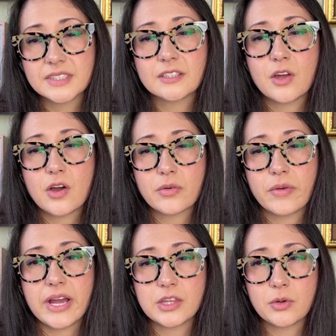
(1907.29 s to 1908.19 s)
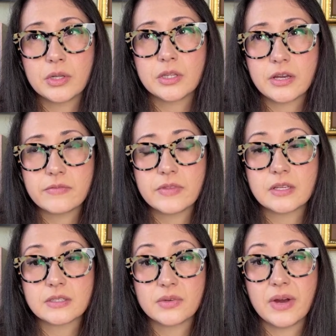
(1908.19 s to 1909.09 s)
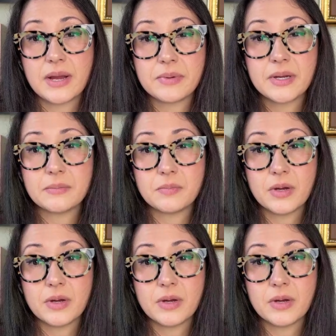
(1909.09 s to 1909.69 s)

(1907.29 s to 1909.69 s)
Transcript: It's a long ride. There were a lot of things to wrap up,